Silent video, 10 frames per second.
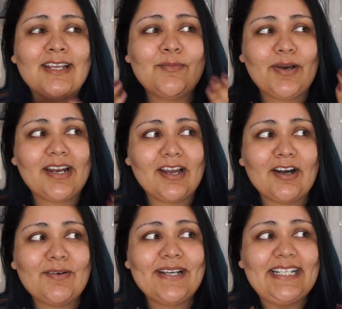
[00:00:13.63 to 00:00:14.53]
but I
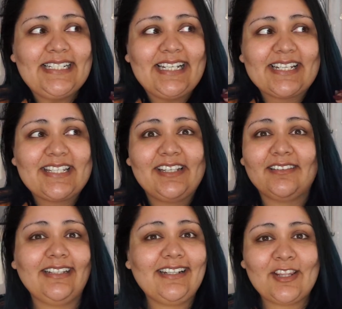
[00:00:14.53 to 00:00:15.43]
always just
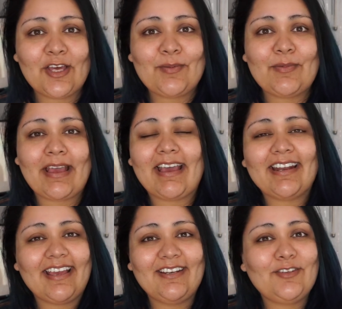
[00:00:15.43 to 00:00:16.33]
delete them and
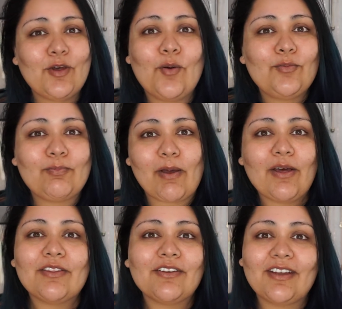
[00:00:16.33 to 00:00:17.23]
I don't
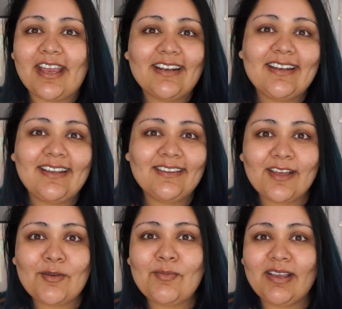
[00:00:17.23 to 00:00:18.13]
bother editing
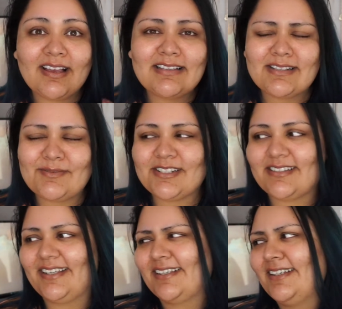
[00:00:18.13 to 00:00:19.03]
them because I'm just like,